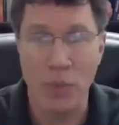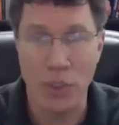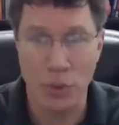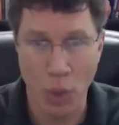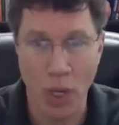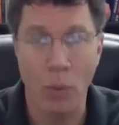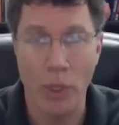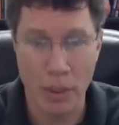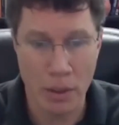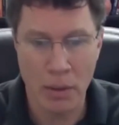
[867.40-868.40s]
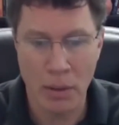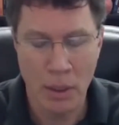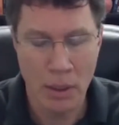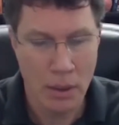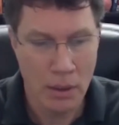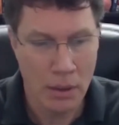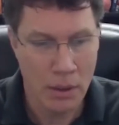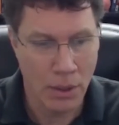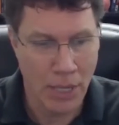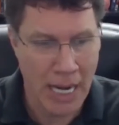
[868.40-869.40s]
you want when you're
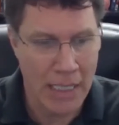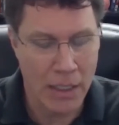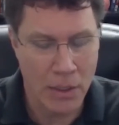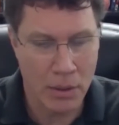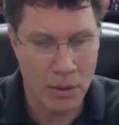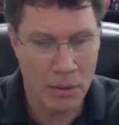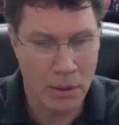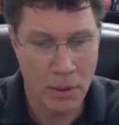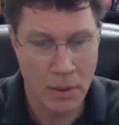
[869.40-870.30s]
handing your